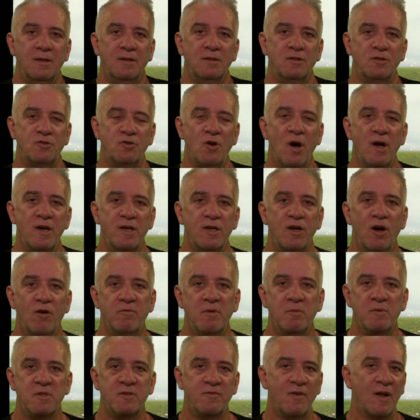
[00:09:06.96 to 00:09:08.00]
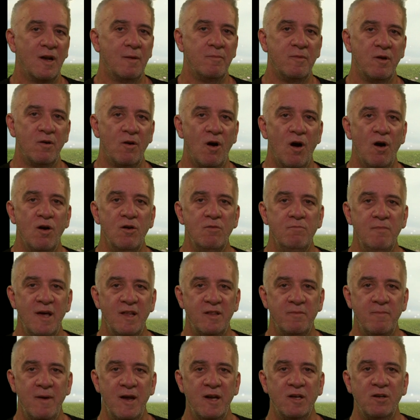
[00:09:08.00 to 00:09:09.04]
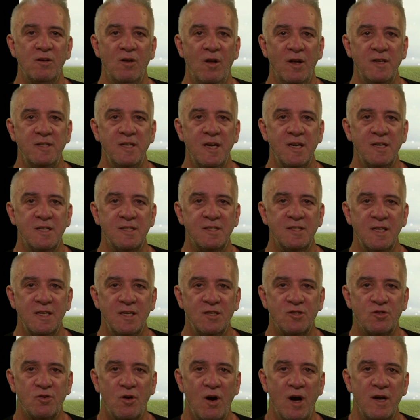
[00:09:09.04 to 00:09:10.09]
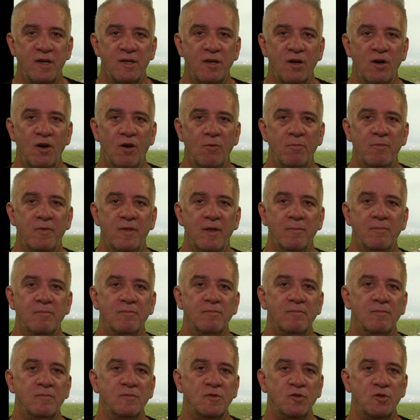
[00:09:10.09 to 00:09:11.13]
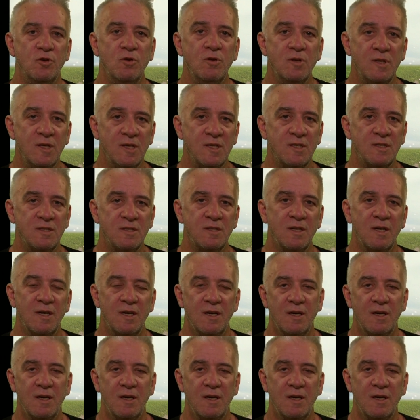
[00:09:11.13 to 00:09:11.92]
Trying to help them develop their own mathematical identity, trying to help them do this